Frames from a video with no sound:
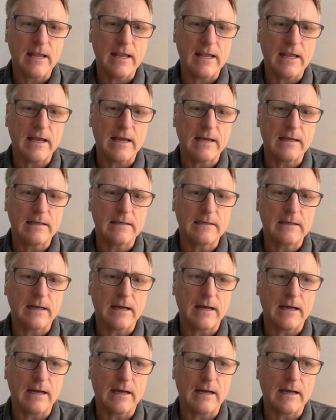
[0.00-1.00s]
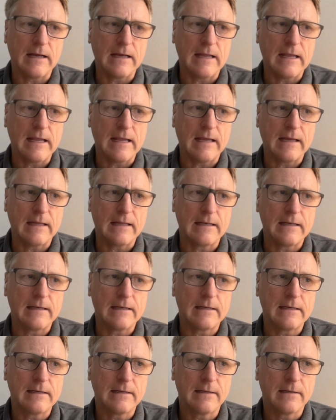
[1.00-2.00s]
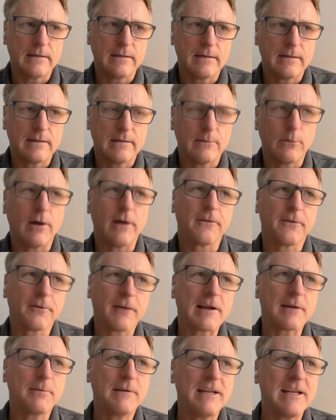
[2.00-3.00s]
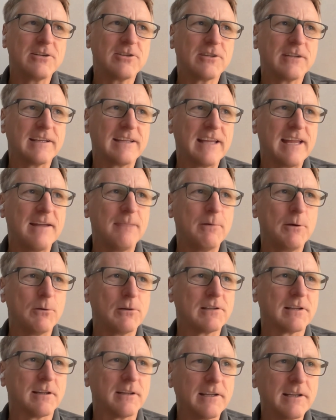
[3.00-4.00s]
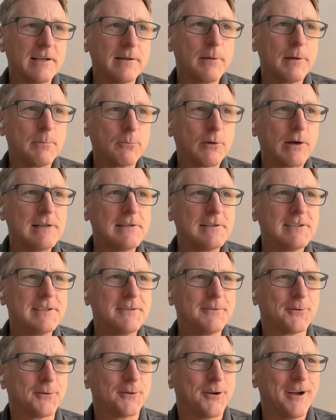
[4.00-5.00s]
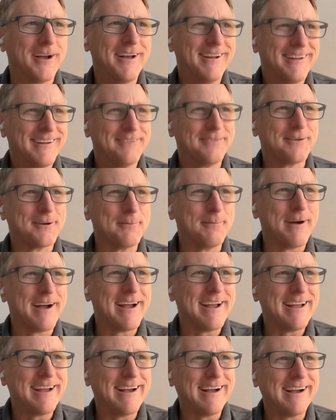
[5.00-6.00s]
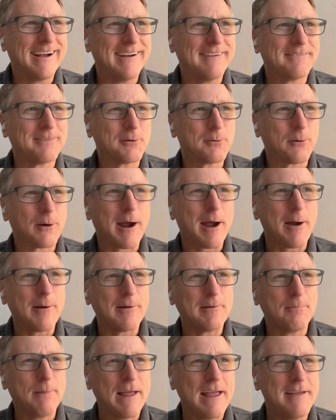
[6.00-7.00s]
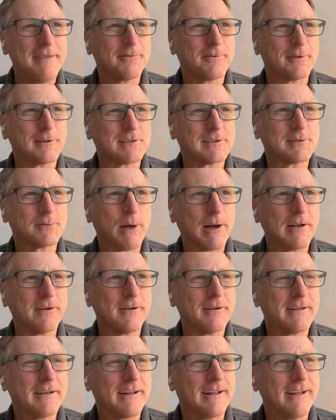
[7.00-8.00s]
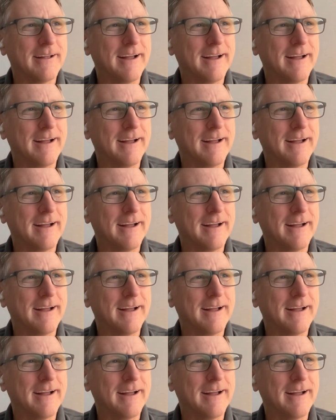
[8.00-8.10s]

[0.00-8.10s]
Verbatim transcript: and uh, and well, the recommendation it gave me was a little bit pricey for for my uh, for where I would pay for a sweater,